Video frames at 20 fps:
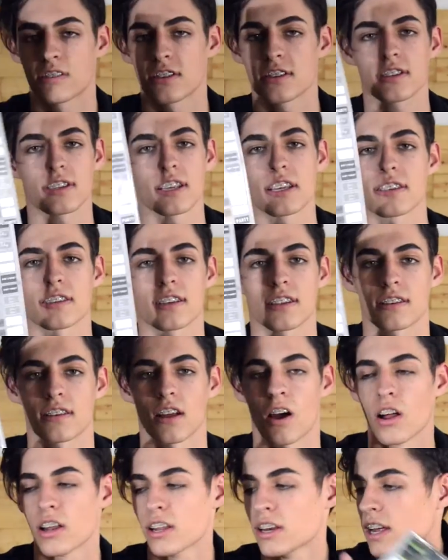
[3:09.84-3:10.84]
just things that
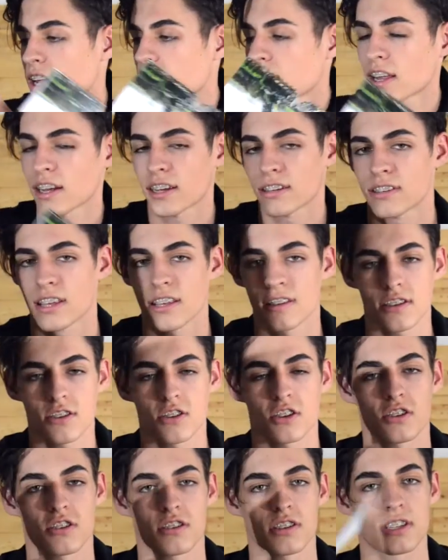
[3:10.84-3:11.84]
holiday like things that
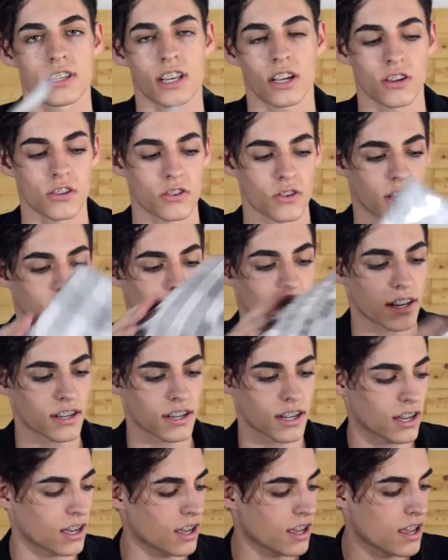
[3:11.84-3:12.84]
you could stick on your
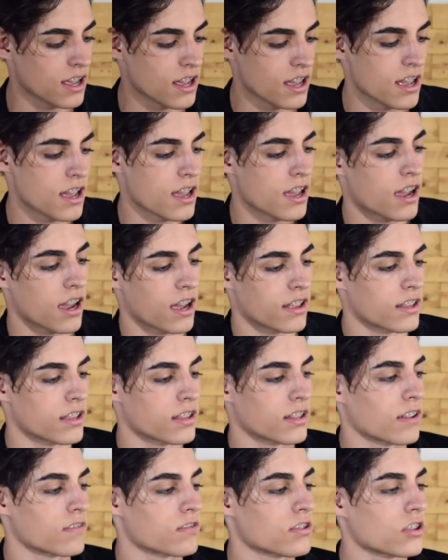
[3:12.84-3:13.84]
calendar and
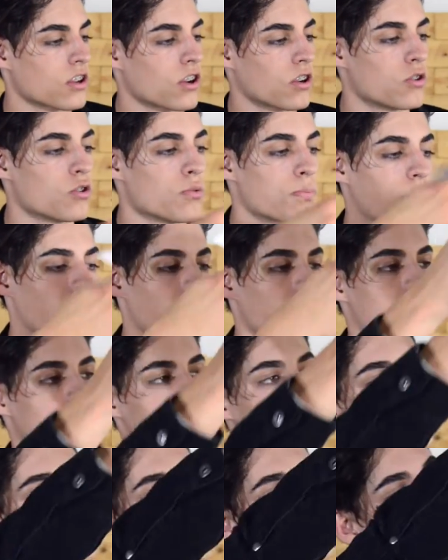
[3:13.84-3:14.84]
then they've just got cool places
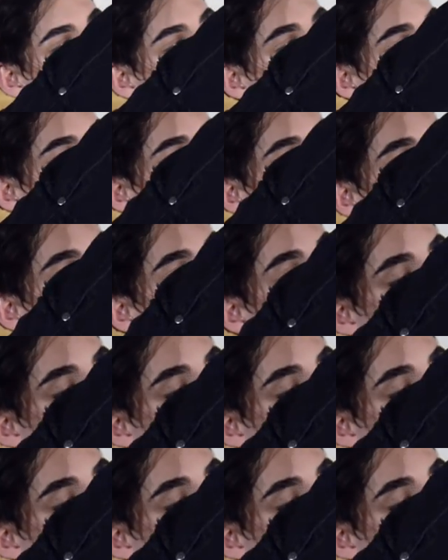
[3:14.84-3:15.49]
like everything like